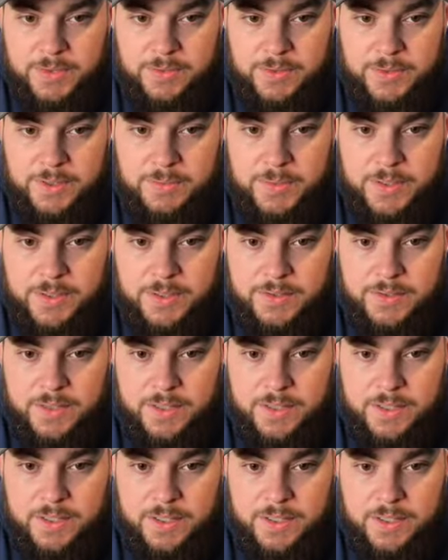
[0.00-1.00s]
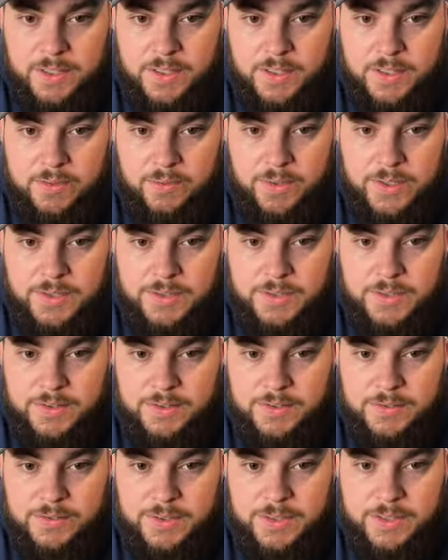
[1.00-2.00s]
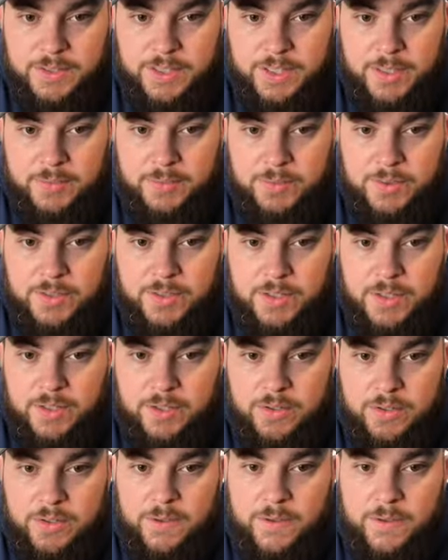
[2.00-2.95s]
Spirits. It wasn't reclaimed wood though.